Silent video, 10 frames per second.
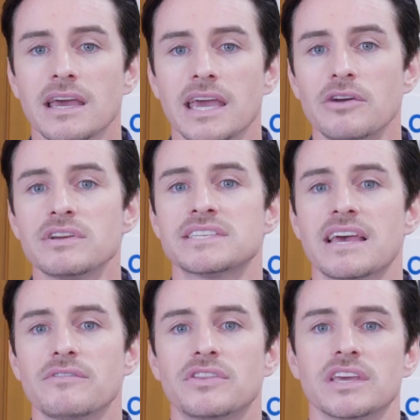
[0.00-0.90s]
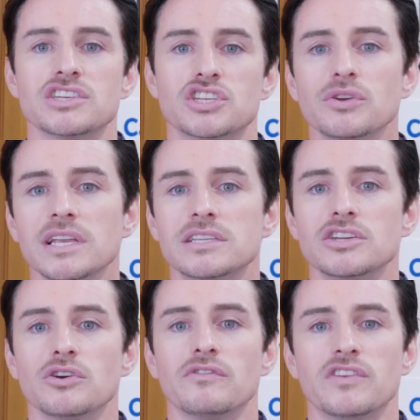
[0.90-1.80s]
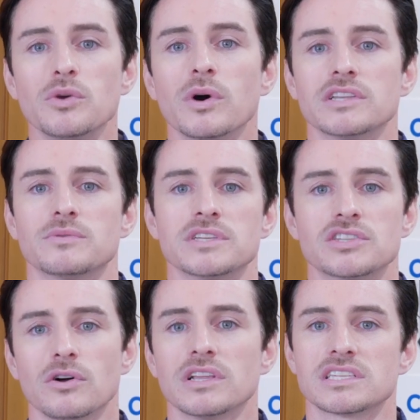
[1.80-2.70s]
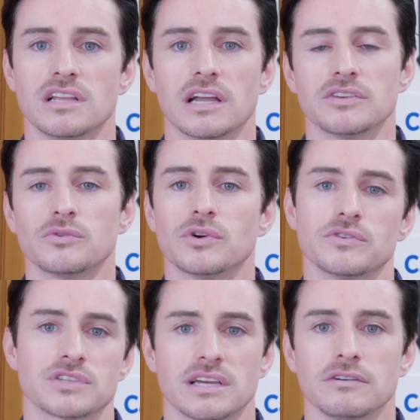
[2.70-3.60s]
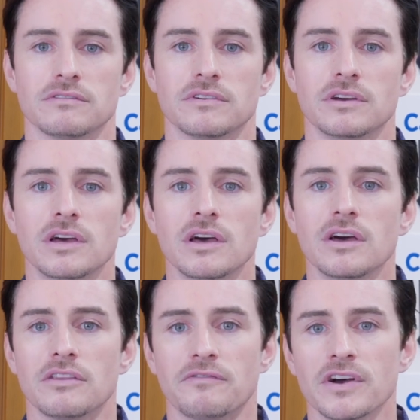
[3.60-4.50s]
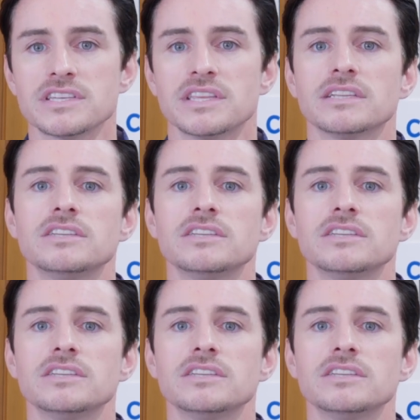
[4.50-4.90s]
Here are 7 things you need to do if you want to install a sliding door yourself. The first thing to